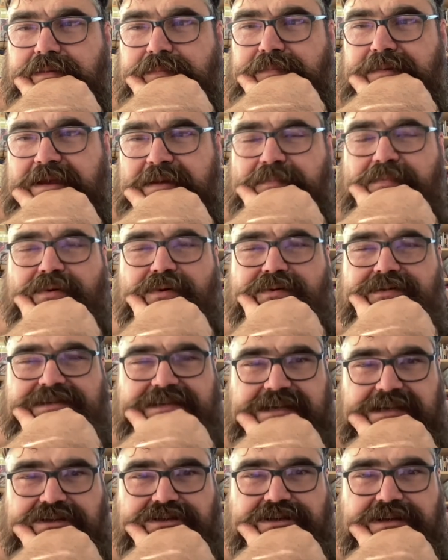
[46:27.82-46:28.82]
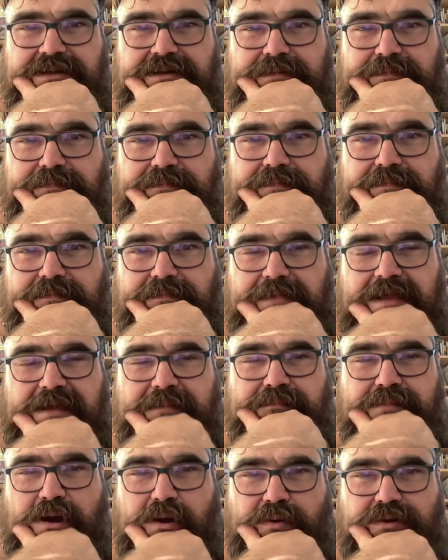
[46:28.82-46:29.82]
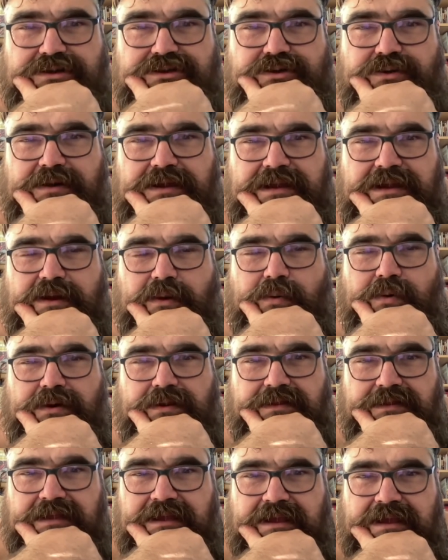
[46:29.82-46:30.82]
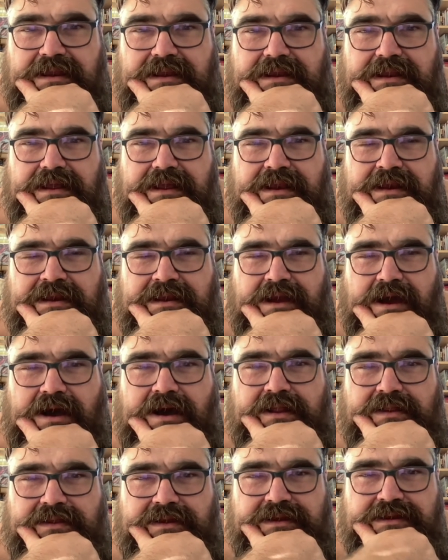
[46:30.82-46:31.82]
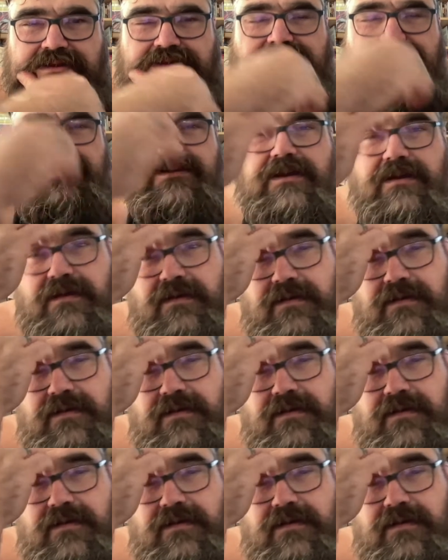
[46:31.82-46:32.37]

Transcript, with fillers: people teaching, like, poetry or lit in college.